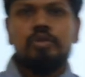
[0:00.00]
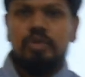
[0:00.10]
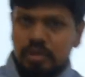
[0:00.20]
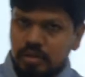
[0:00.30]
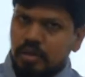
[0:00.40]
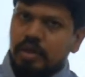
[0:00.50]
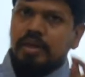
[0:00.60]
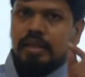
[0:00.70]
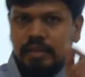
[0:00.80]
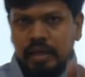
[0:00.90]
Okay,
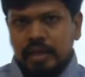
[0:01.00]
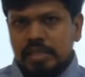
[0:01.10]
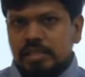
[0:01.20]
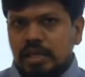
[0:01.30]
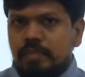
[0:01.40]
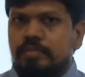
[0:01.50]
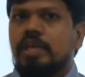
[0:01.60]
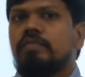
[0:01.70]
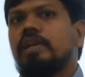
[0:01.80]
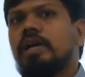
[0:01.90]
in the exam they will